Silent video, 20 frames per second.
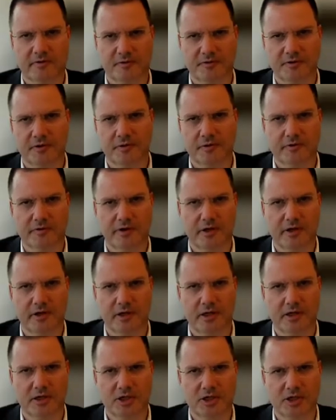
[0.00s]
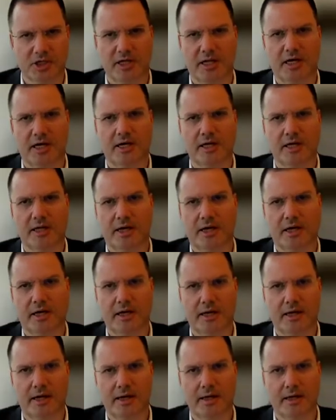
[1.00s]
of using Gen
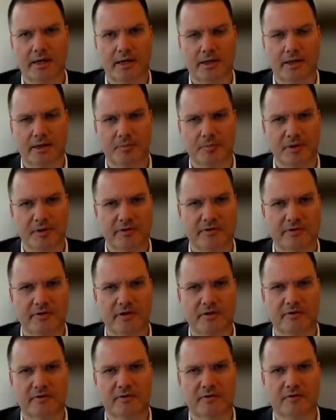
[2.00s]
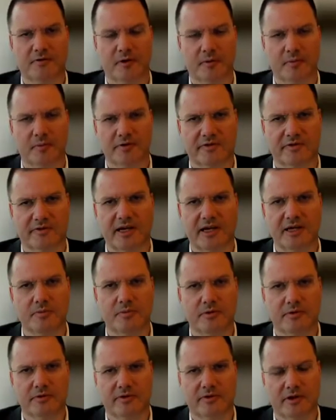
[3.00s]
AI in the business from a
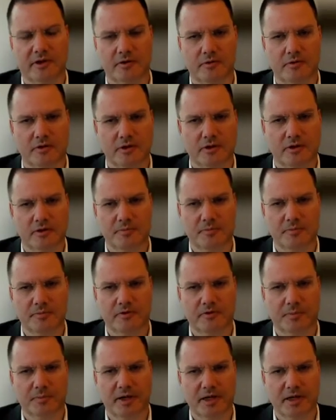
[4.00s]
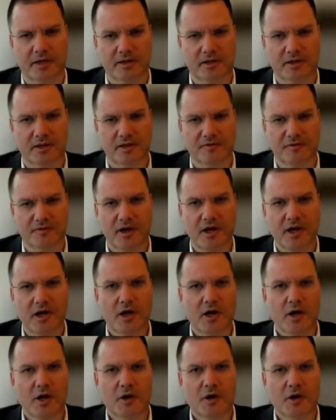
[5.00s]
cybersecurity perspective.